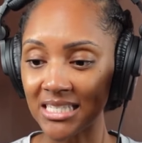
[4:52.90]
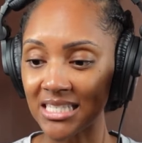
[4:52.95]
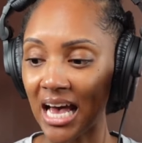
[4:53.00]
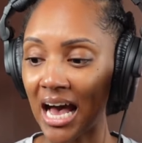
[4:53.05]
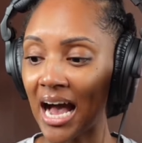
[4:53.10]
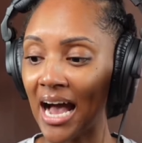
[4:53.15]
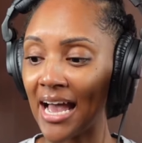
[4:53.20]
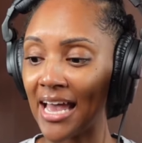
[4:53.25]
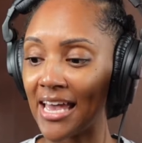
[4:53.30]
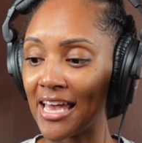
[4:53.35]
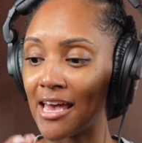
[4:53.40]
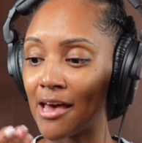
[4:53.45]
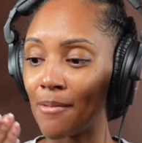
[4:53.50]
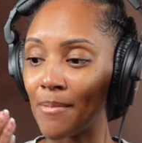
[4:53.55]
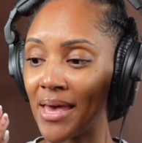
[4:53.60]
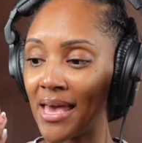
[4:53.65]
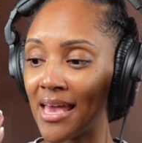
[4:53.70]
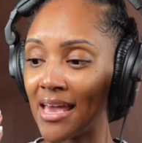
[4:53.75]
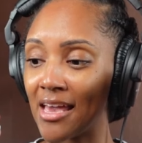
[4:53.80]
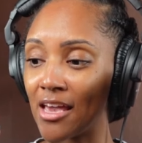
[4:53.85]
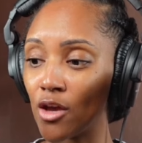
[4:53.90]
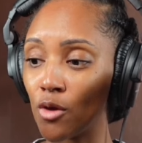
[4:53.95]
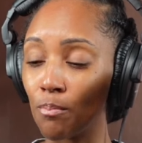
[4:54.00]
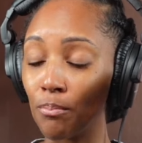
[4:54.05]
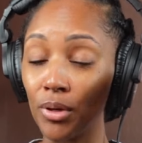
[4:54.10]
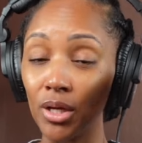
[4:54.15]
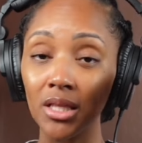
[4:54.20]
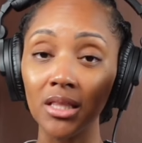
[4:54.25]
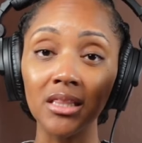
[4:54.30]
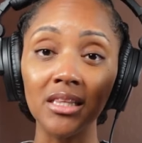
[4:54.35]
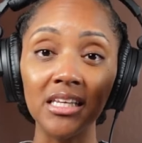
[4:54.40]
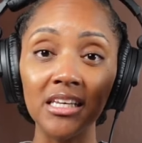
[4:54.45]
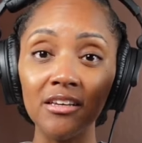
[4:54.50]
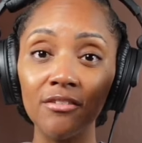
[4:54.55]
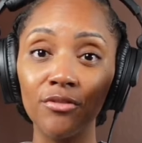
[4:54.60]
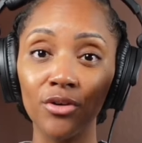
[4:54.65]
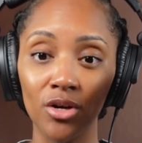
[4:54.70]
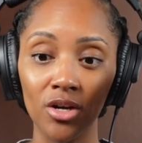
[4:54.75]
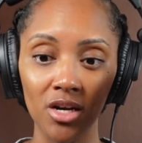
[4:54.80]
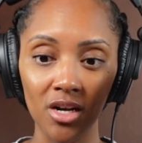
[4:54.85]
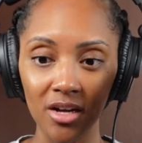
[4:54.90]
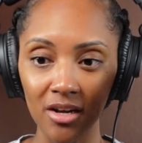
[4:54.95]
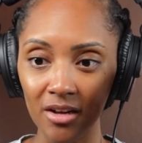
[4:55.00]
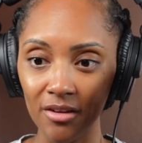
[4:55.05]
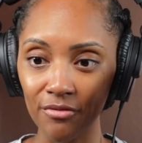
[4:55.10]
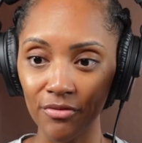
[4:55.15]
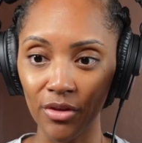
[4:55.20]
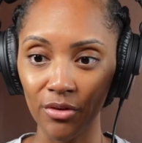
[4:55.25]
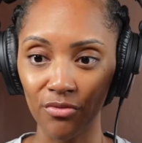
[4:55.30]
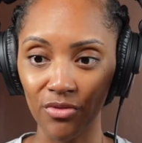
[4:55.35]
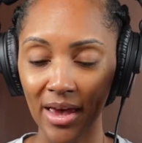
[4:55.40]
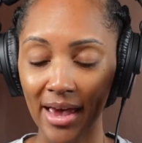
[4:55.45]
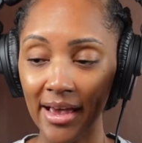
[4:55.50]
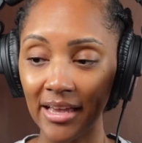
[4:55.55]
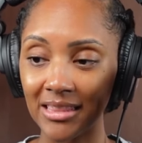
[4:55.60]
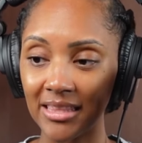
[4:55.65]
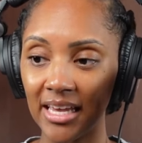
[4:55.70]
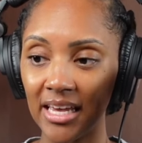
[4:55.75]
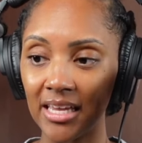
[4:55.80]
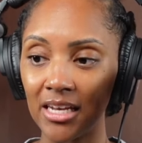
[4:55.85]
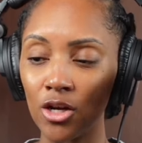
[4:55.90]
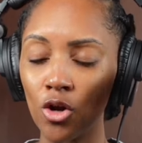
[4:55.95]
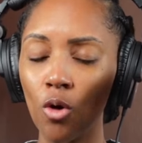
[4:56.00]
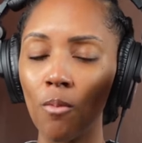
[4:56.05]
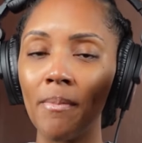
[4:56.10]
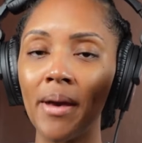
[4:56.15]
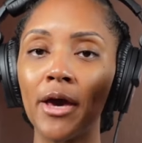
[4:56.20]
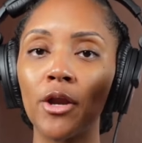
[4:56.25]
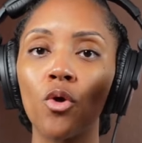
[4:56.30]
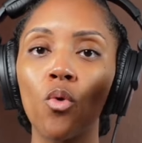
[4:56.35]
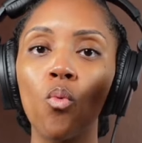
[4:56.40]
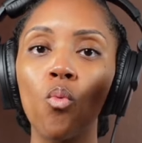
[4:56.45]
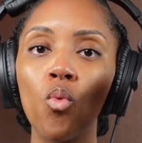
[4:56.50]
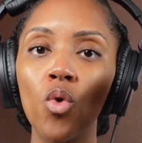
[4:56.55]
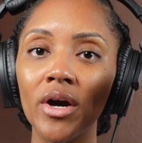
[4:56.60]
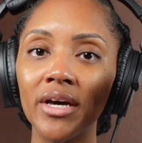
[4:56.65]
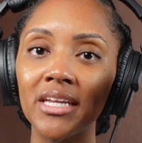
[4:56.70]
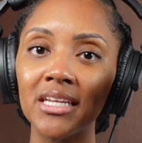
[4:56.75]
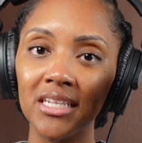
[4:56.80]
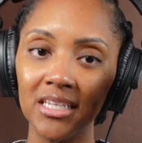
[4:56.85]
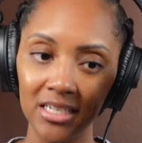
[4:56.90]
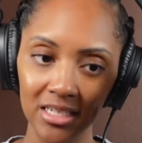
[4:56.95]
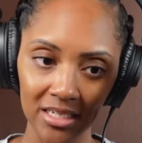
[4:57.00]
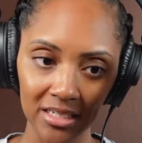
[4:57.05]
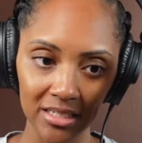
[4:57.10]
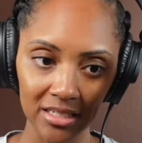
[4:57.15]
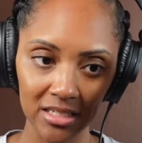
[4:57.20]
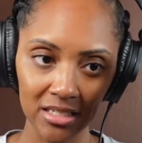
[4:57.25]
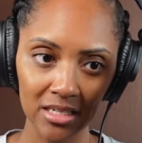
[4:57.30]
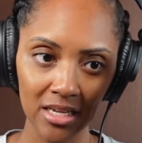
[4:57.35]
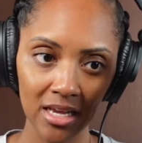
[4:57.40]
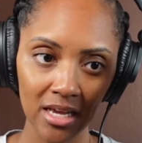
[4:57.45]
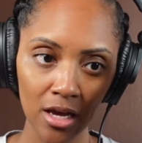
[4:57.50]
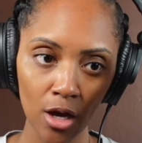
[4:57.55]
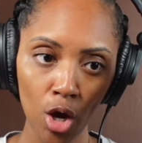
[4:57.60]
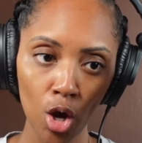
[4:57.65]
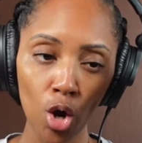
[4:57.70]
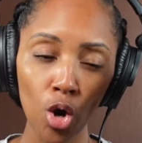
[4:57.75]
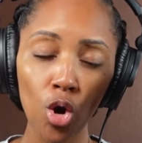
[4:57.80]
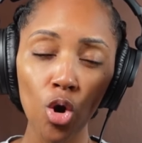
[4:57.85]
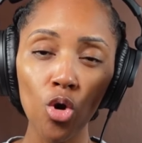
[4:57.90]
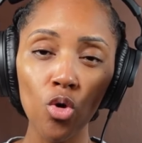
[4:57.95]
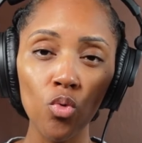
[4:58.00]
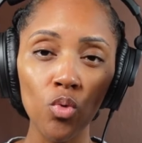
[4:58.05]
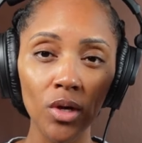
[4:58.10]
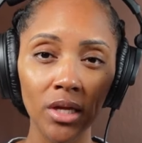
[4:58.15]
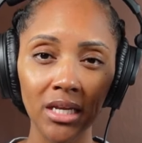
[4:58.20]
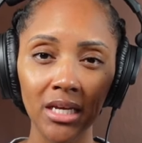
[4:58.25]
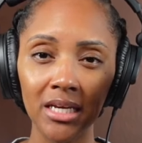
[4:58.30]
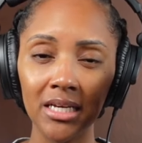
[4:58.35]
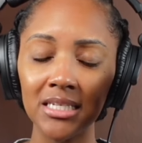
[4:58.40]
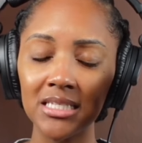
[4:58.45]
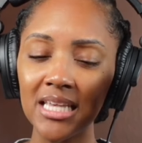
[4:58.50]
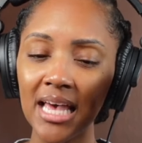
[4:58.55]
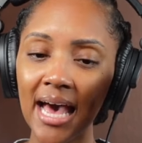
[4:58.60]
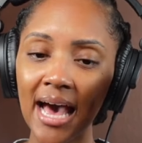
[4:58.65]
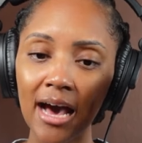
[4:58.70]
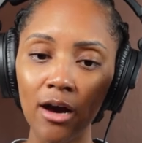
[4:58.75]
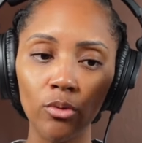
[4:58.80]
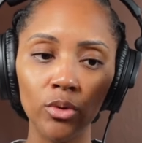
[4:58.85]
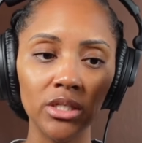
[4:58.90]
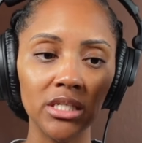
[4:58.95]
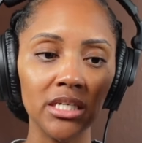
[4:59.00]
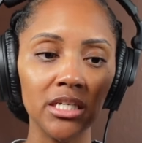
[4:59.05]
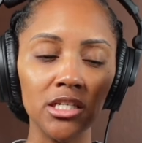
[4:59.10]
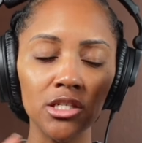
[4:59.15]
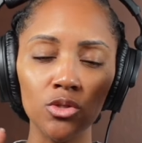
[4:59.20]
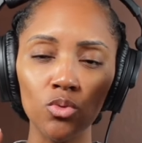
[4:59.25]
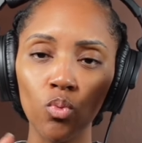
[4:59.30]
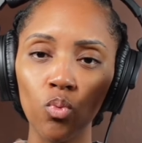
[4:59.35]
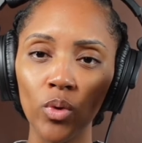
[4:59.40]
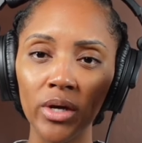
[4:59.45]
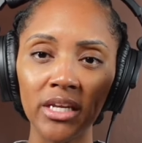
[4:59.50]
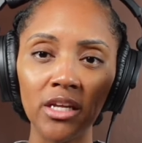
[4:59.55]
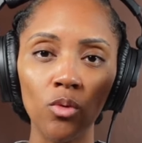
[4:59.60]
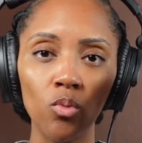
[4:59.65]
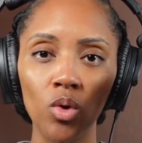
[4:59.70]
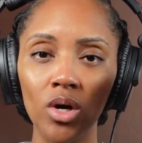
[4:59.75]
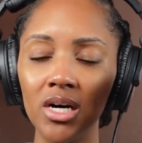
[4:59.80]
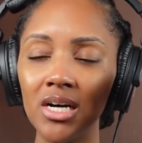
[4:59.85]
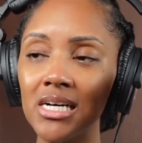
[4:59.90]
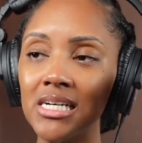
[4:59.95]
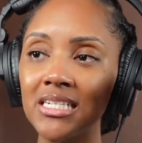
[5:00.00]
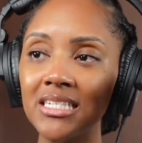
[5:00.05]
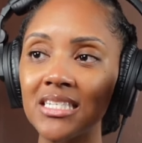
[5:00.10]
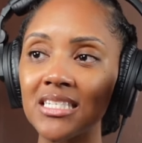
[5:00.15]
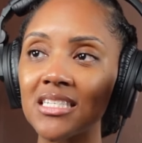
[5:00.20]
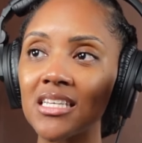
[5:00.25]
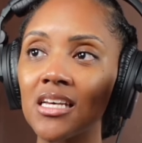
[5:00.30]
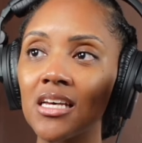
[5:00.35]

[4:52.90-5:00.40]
I am a believer of the fact that no matter what it is, who it is, how it is, when it was,